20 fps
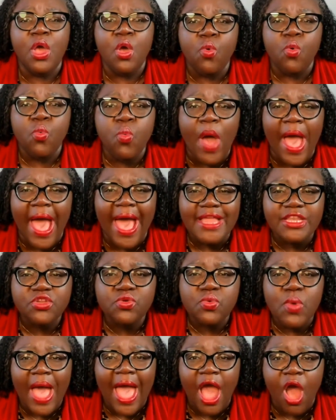Why
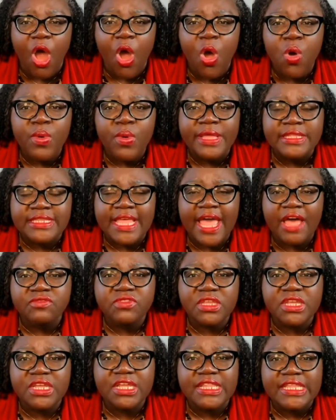do I always have
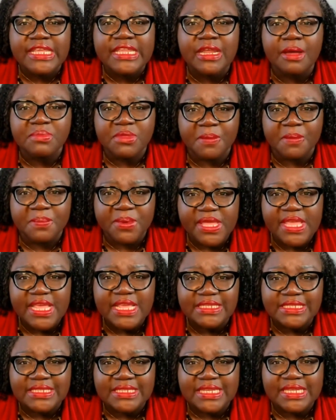to clean up the
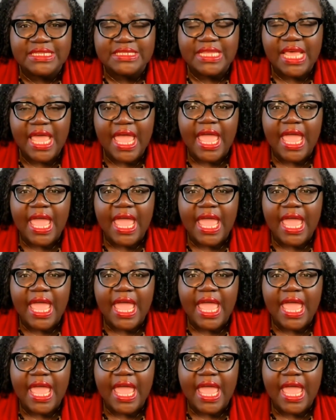pieces?